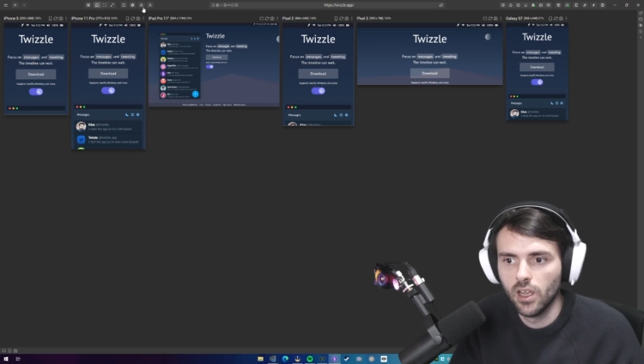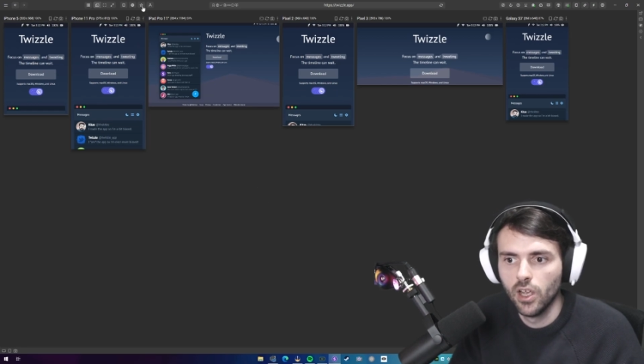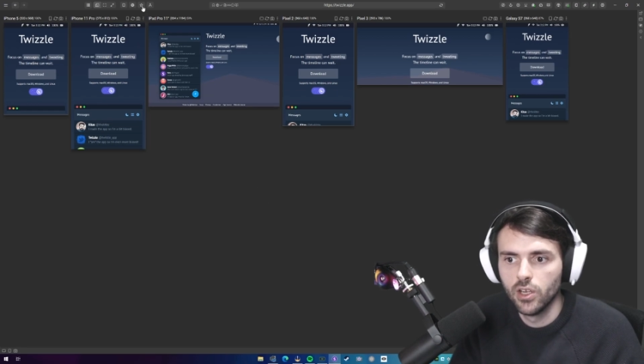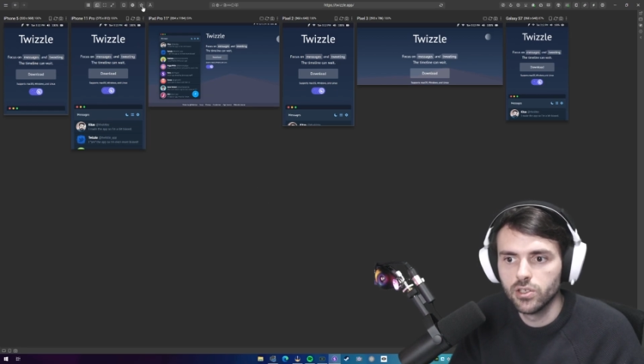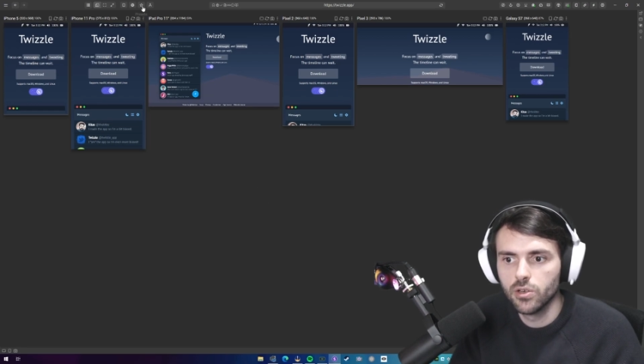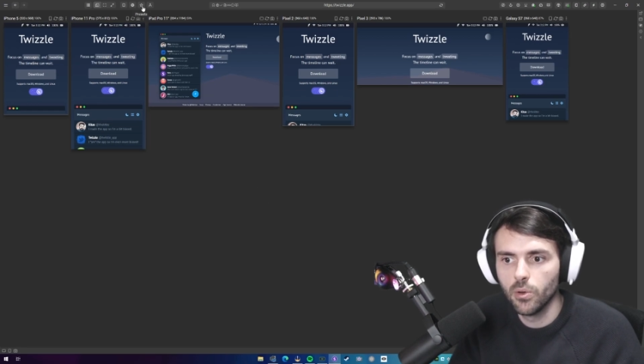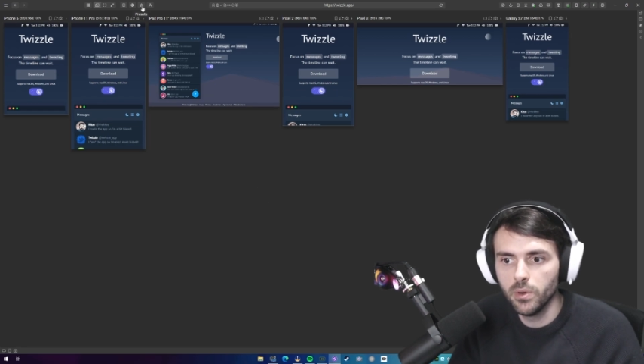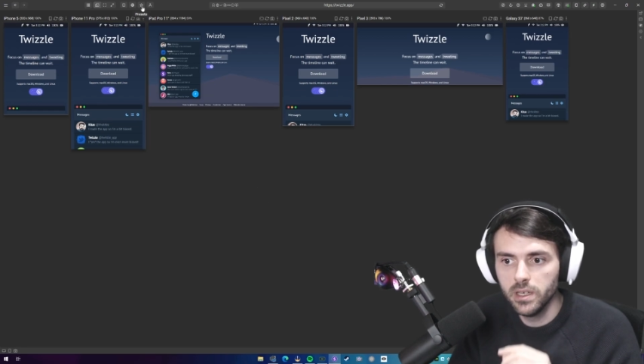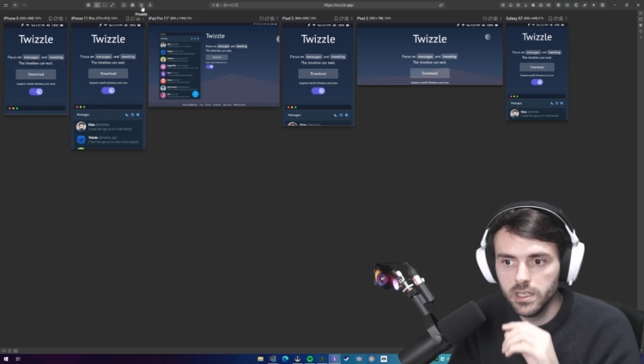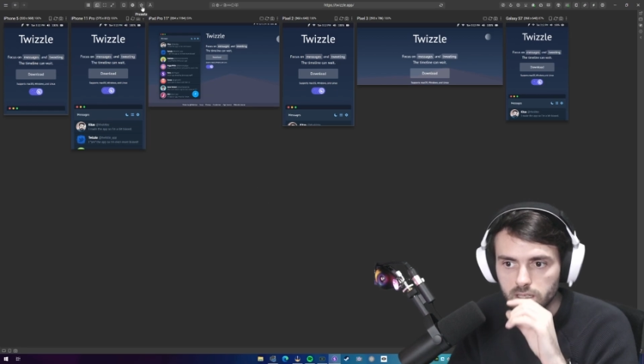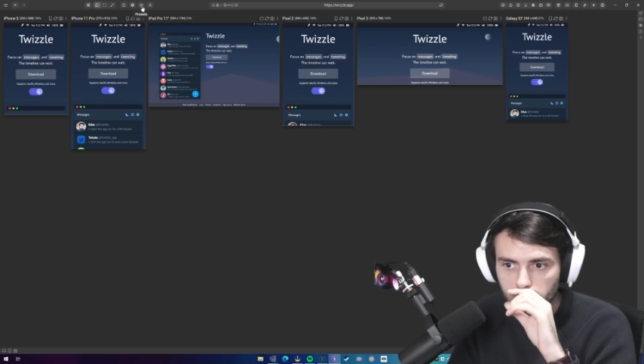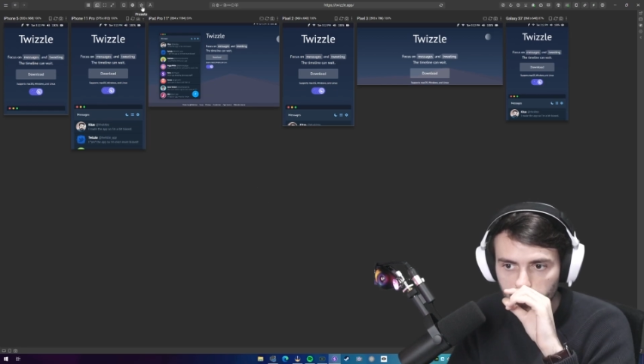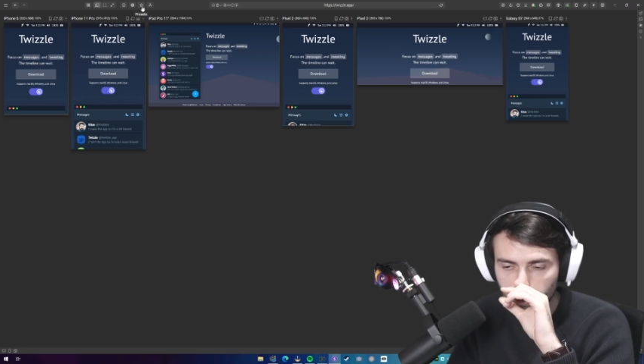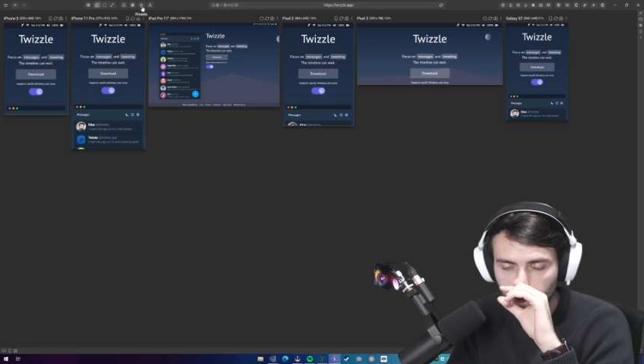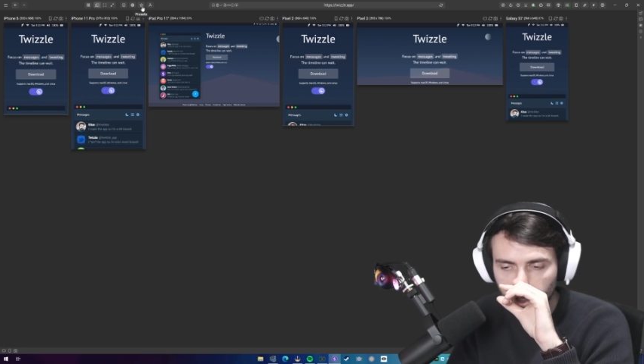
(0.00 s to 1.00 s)
So
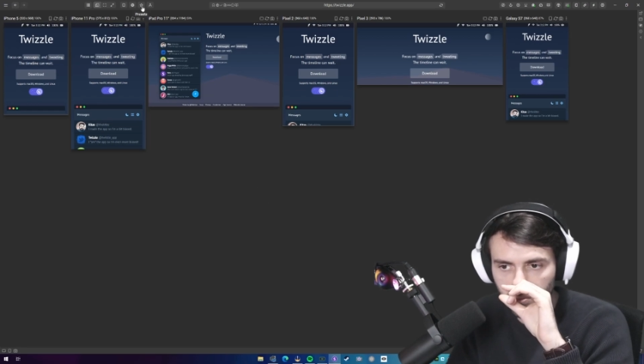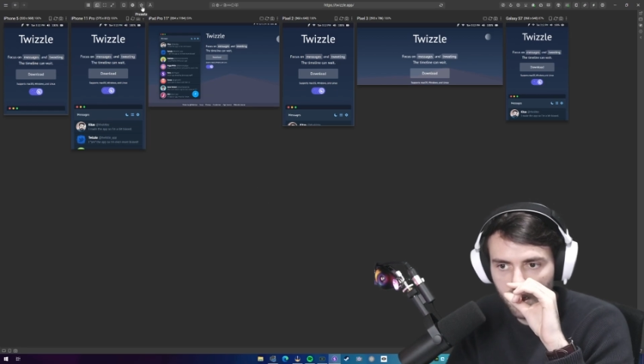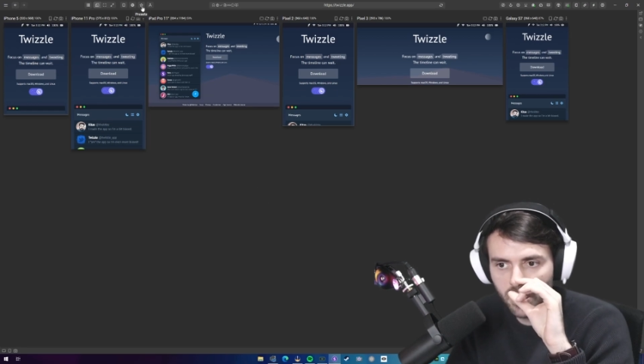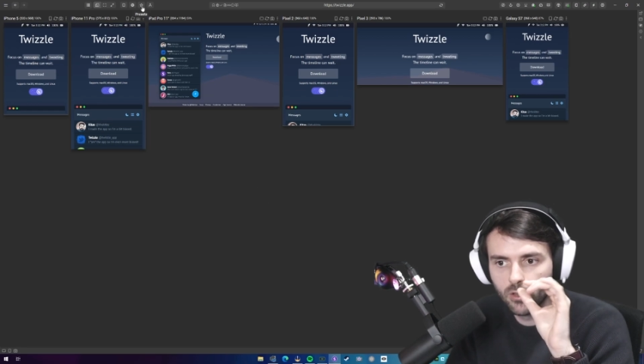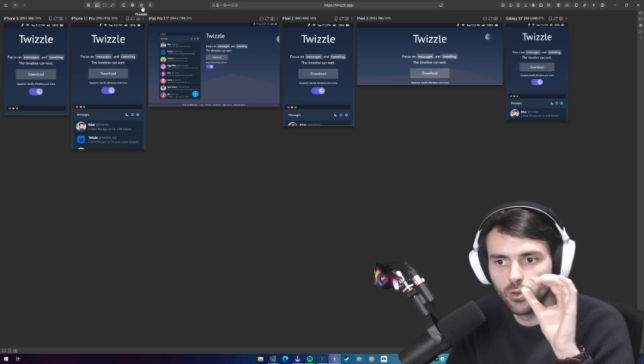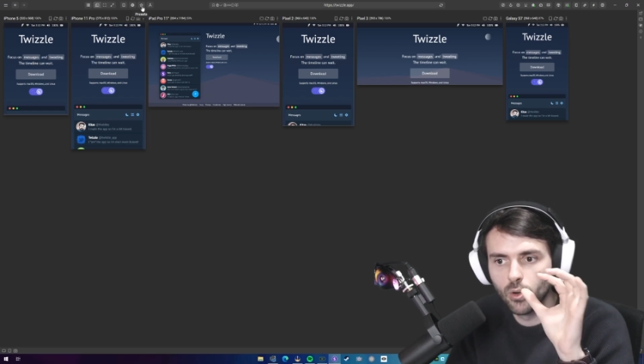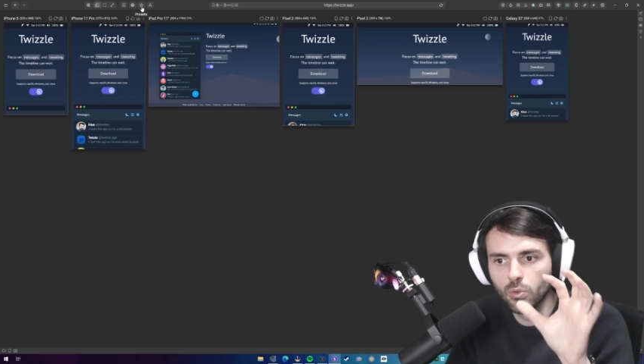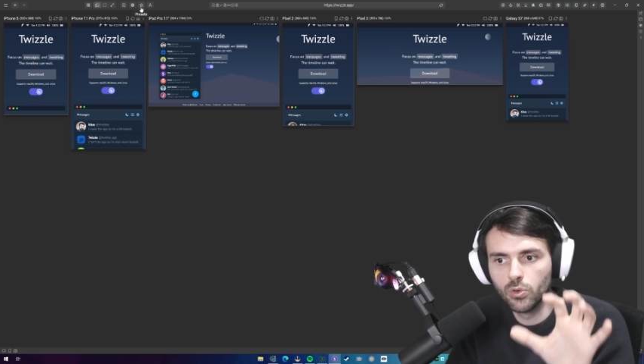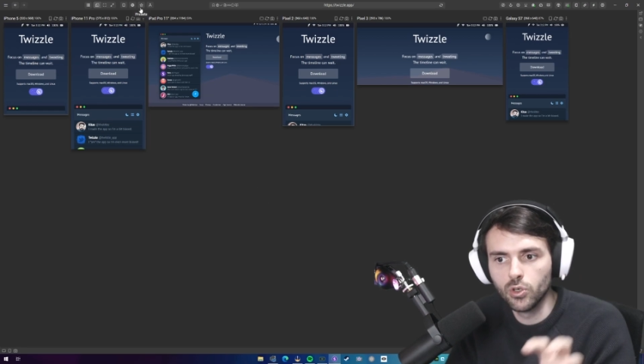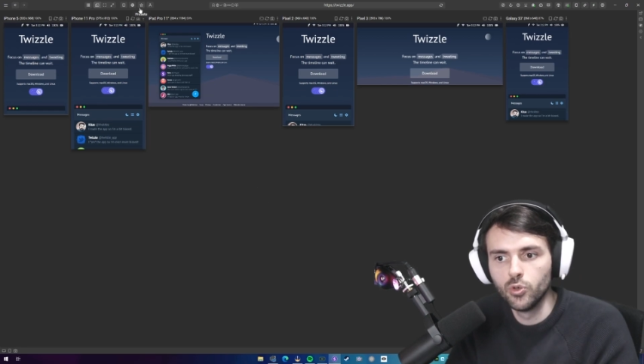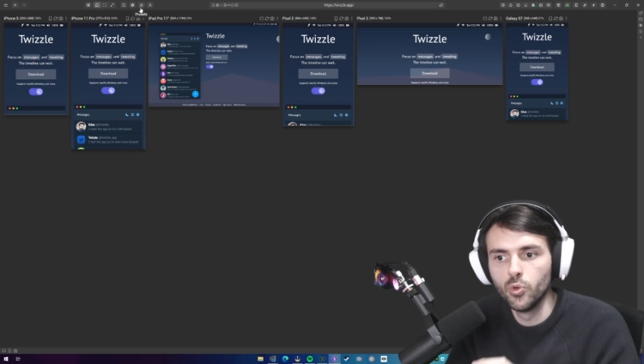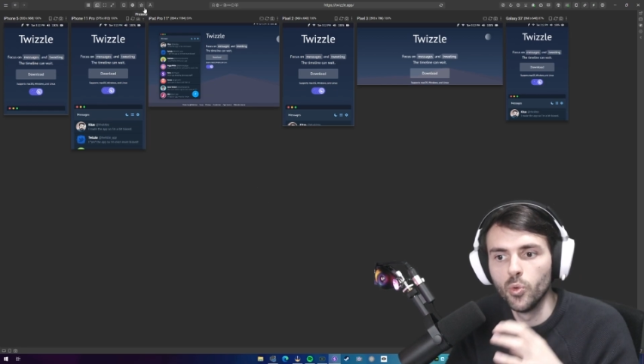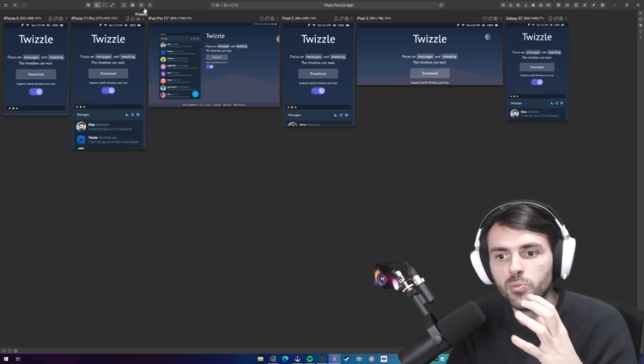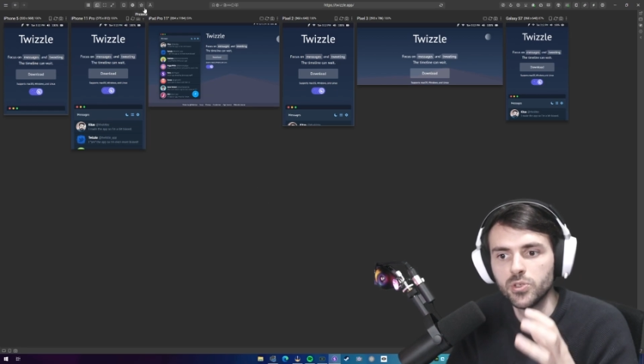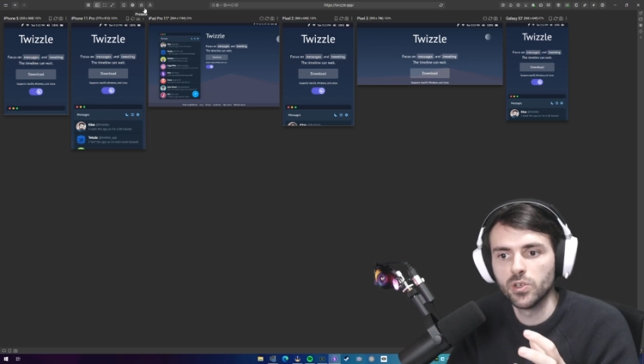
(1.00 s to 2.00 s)
easily you can make your own
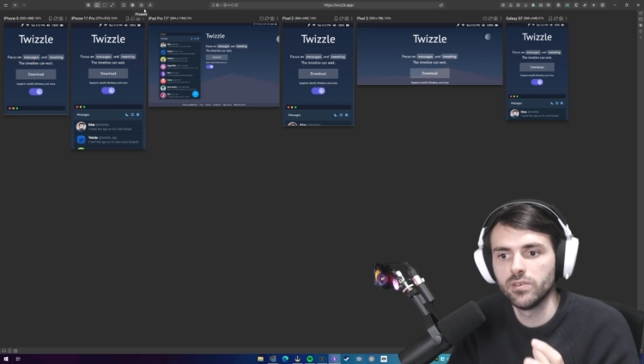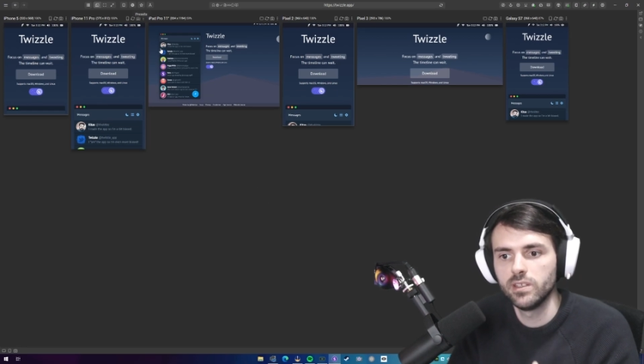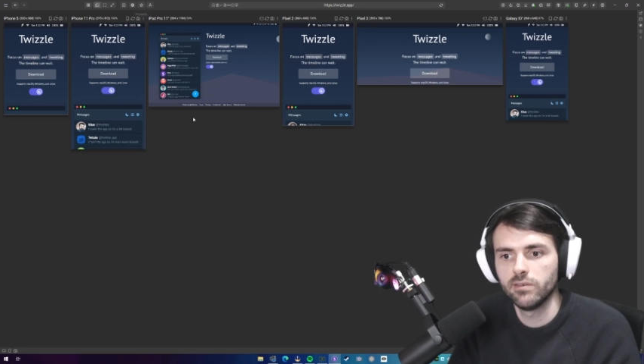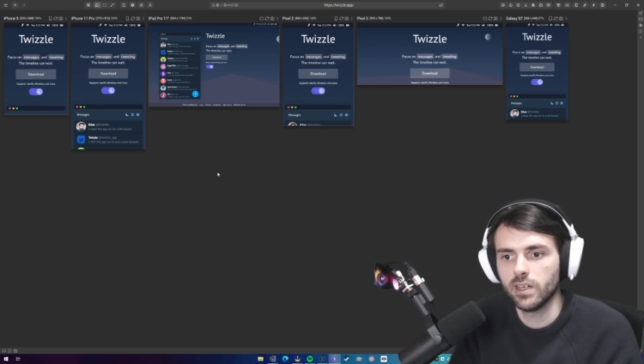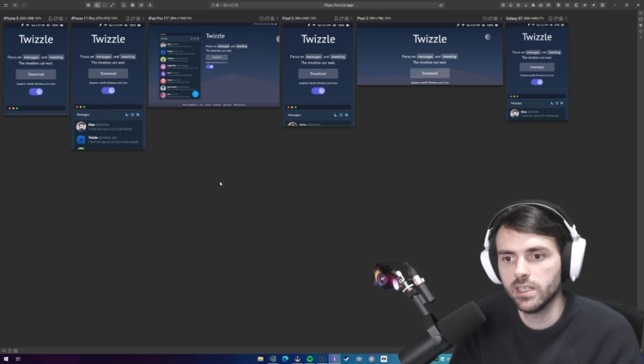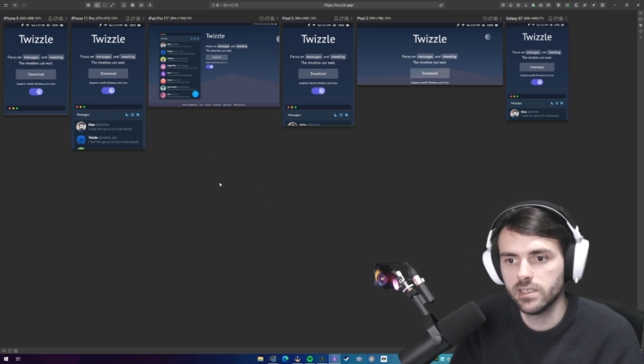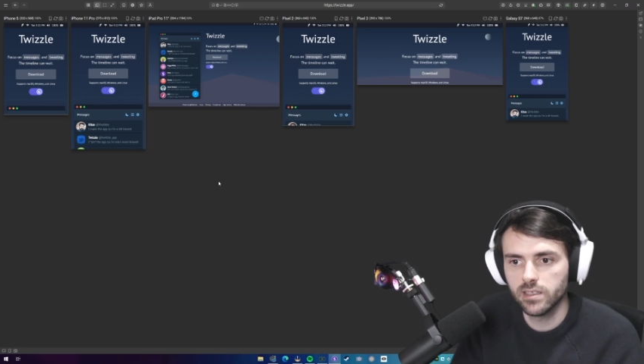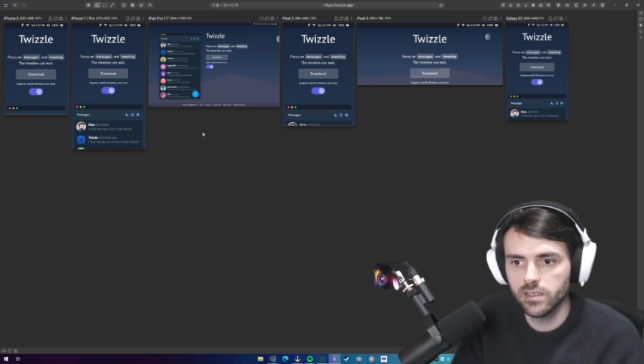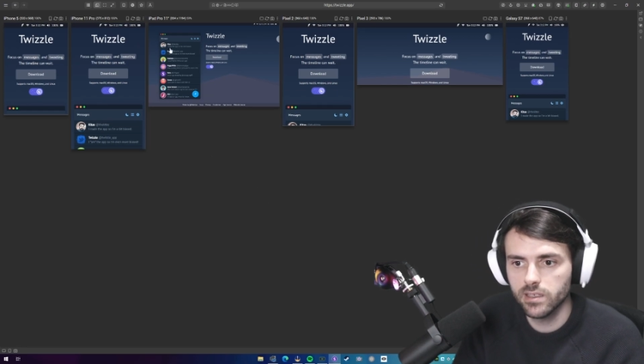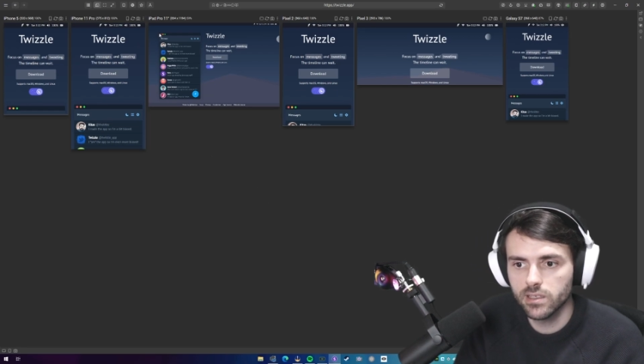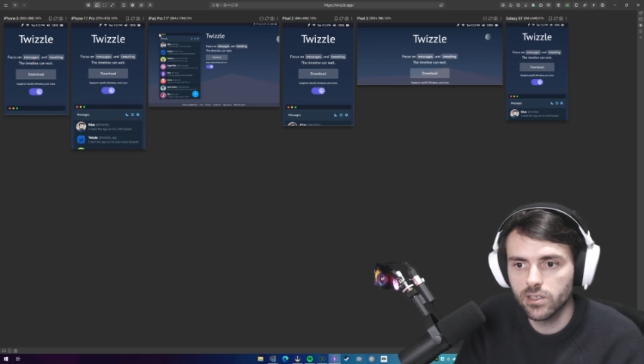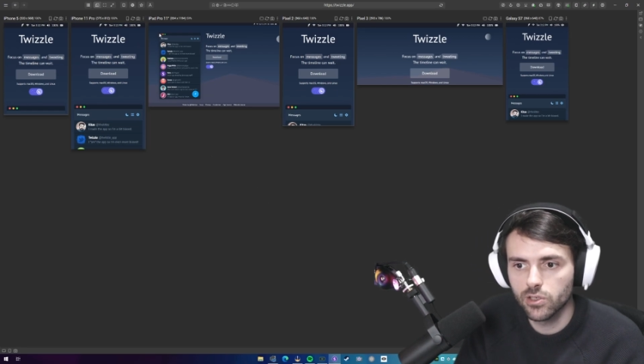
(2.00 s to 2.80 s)
groups of devices.